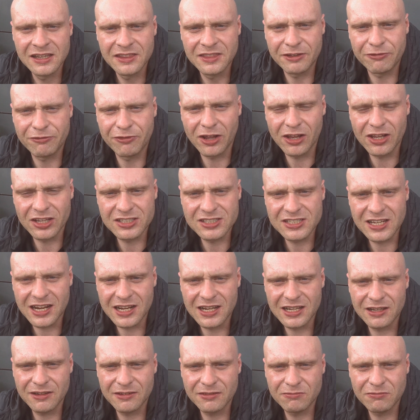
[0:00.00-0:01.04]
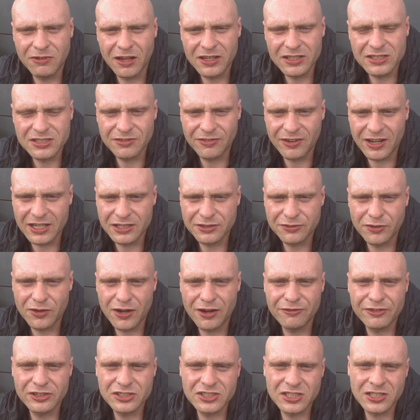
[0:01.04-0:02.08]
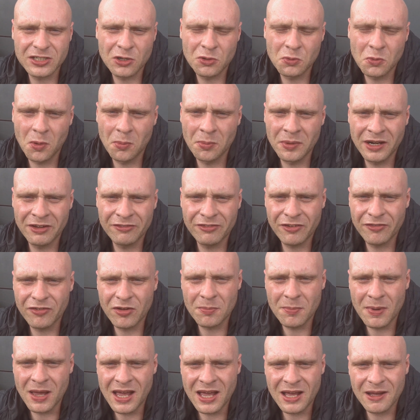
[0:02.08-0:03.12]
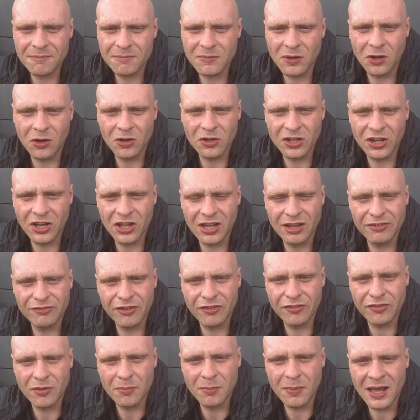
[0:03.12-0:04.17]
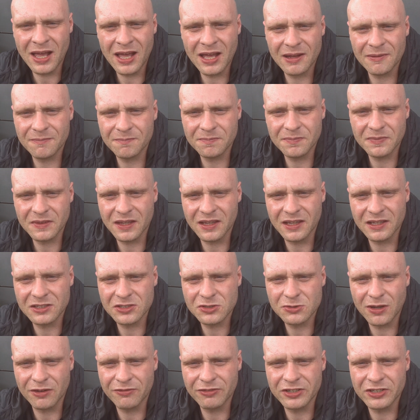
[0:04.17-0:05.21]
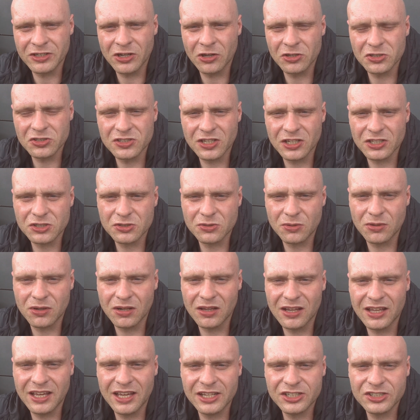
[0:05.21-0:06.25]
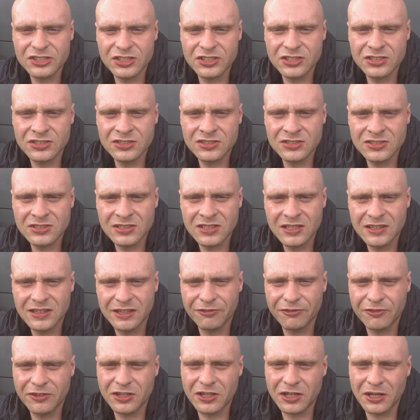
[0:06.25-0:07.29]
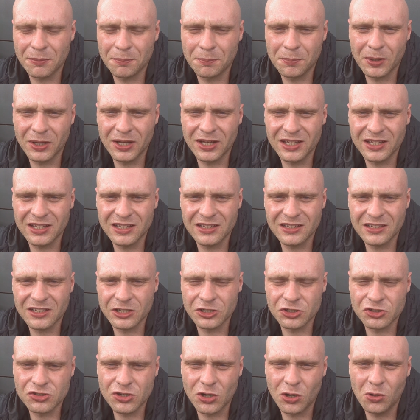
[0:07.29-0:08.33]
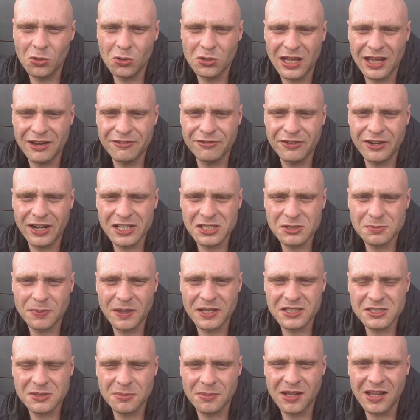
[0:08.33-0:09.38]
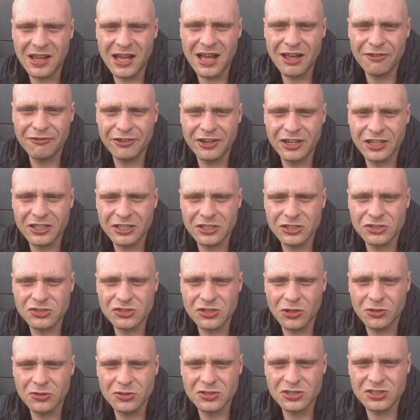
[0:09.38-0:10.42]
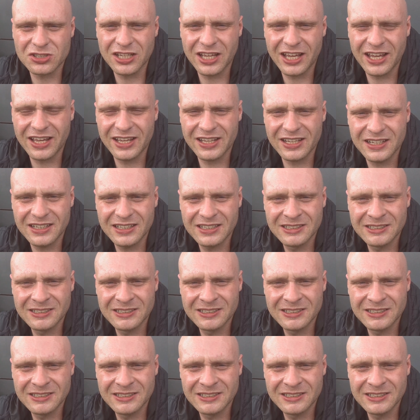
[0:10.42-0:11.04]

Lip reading: They've relativised for every single woman I've ever met or girl I've ever met into having no sexual relations. They've controlled every aspect of my life in a controlled state.